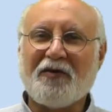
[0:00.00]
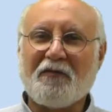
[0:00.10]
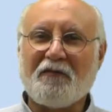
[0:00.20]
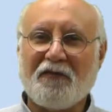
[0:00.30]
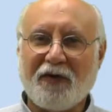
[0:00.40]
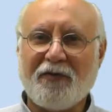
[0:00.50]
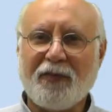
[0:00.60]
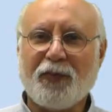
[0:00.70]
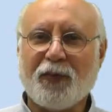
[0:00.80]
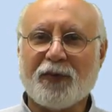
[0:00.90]
very
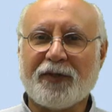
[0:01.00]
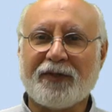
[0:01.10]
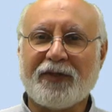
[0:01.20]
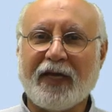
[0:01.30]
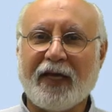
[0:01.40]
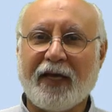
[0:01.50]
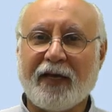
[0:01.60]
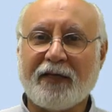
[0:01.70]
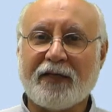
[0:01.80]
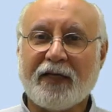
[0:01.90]
important
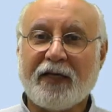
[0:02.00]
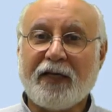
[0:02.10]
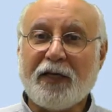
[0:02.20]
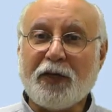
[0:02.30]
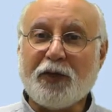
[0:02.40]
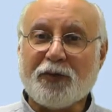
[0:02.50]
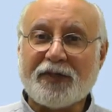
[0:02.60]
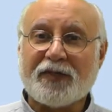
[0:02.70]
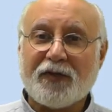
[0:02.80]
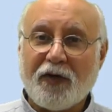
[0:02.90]
that you
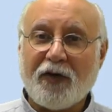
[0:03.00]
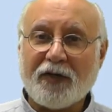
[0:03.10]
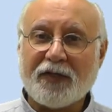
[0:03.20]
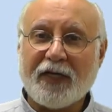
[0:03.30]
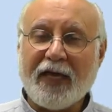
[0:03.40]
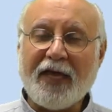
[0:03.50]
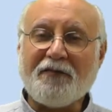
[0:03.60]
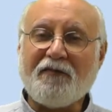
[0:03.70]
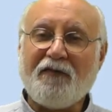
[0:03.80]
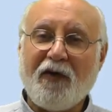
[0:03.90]
start
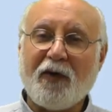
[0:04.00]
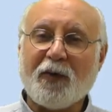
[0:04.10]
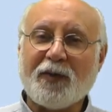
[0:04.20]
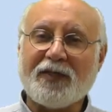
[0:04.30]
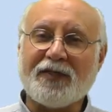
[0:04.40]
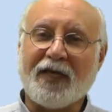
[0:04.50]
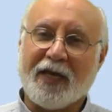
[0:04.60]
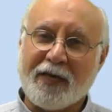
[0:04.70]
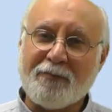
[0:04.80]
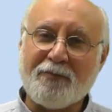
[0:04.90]
and follow the
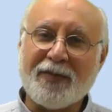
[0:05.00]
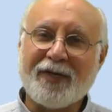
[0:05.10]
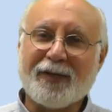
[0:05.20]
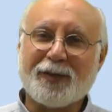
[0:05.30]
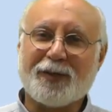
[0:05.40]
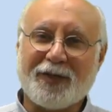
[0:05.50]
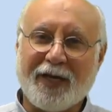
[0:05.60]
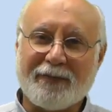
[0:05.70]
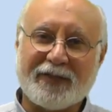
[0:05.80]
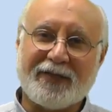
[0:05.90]
same
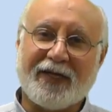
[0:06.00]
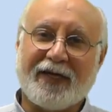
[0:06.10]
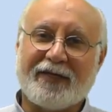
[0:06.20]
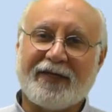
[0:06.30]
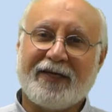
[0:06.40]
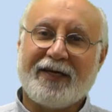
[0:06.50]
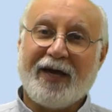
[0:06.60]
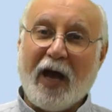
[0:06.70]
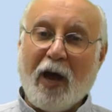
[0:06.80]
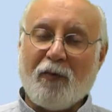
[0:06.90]
steps that
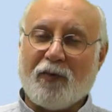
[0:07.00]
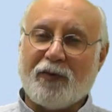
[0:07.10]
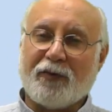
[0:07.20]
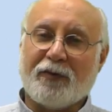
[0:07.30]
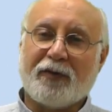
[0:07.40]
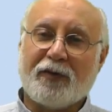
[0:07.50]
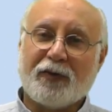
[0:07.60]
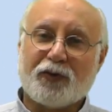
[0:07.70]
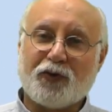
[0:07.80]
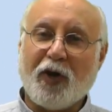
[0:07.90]
I will
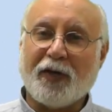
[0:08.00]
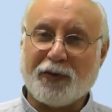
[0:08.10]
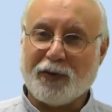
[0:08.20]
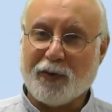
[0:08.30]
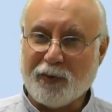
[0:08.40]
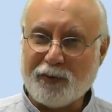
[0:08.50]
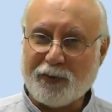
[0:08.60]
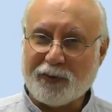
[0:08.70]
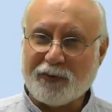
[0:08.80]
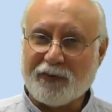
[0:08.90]
try to go
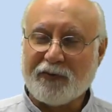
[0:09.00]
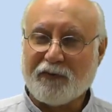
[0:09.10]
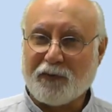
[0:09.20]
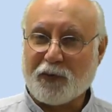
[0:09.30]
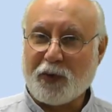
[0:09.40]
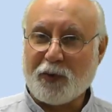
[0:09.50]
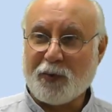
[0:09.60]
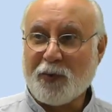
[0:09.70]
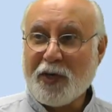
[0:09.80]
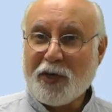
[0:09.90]
through for
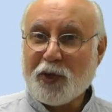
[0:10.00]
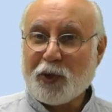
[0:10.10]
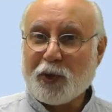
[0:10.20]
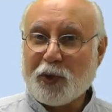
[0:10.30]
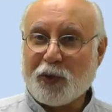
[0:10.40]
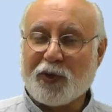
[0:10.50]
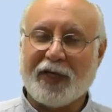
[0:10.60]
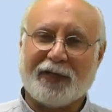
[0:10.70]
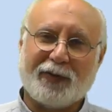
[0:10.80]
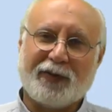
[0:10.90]
you to
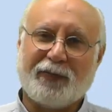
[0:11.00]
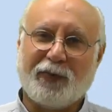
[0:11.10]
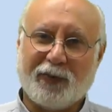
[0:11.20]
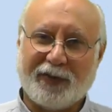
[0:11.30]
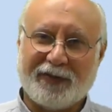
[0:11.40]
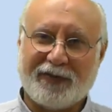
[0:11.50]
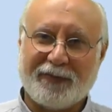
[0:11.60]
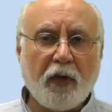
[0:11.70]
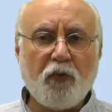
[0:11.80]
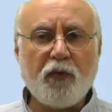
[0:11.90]
get to the point.
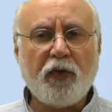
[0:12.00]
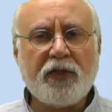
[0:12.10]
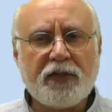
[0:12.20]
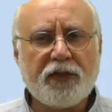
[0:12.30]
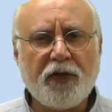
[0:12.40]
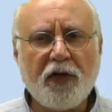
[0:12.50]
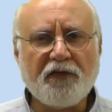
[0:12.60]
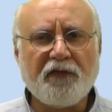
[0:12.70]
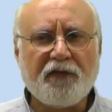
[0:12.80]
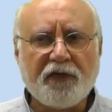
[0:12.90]
We will start
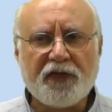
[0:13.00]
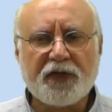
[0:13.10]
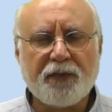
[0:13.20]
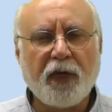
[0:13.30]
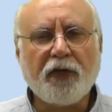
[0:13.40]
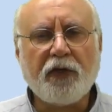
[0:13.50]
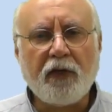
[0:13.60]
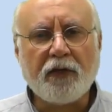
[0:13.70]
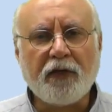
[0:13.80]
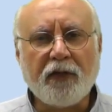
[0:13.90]
first by
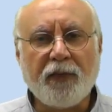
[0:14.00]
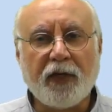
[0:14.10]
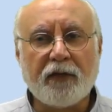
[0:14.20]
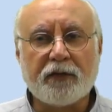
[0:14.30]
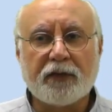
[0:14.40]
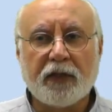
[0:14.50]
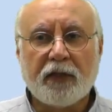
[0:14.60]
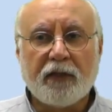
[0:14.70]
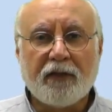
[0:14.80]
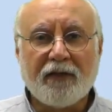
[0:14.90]
talking about
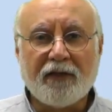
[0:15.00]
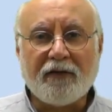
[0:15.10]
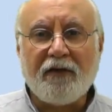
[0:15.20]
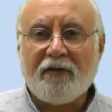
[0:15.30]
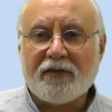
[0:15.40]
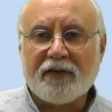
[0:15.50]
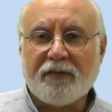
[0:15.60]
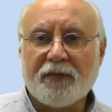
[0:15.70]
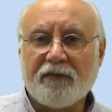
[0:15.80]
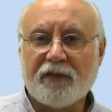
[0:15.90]
the
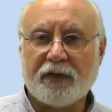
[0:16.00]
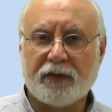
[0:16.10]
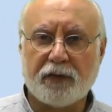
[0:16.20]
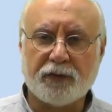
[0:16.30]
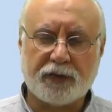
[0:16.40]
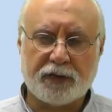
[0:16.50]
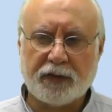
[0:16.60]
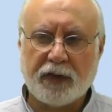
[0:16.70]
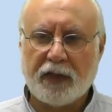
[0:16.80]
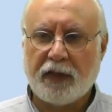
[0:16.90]
concept of the solution.
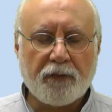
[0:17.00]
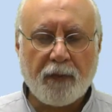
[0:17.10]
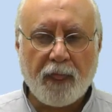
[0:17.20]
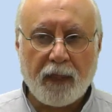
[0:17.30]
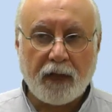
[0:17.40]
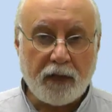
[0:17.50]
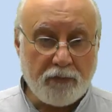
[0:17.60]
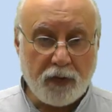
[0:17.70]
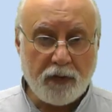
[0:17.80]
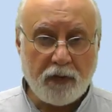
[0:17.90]
In
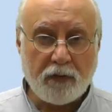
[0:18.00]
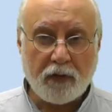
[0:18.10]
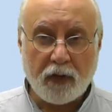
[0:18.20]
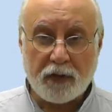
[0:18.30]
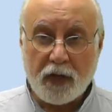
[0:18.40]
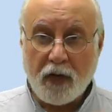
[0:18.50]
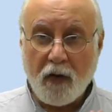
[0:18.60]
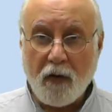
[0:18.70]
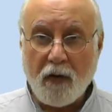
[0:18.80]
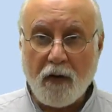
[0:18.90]
MOOCOR,
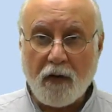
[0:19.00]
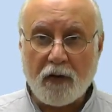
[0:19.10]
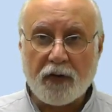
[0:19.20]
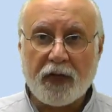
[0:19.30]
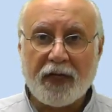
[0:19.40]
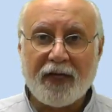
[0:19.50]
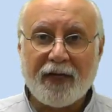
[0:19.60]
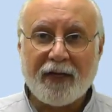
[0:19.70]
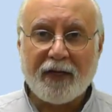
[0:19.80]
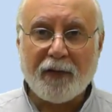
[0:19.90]
our
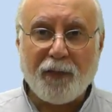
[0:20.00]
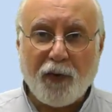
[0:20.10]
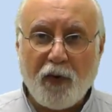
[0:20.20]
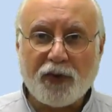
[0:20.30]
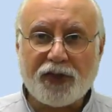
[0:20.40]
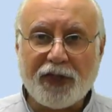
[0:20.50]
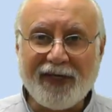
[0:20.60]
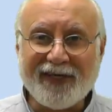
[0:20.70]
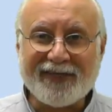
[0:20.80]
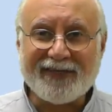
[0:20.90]
approach
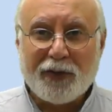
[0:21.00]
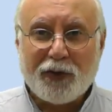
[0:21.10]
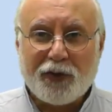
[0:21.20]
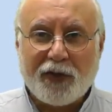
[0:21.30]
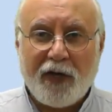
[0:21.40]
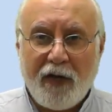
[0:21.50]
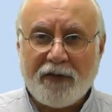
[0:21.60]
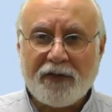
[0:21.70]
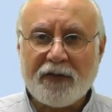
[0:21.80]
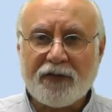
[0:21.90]
is to
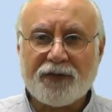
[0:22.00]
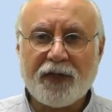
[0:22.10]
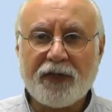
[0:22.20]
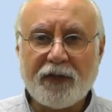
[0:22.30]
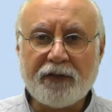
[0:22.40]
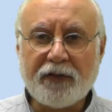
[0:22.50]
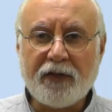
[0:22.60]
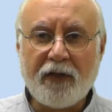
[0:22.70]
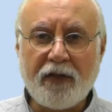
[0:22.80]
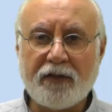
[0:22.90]
concentrate on the
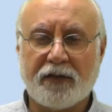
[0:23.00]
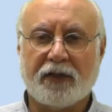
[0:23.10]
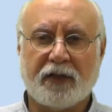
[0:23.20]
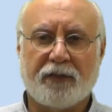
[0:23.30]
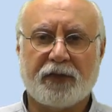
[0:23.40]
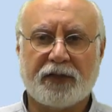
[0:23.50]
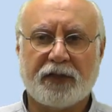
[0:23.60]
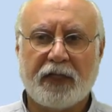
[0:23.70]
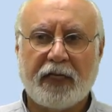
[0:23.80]
concepts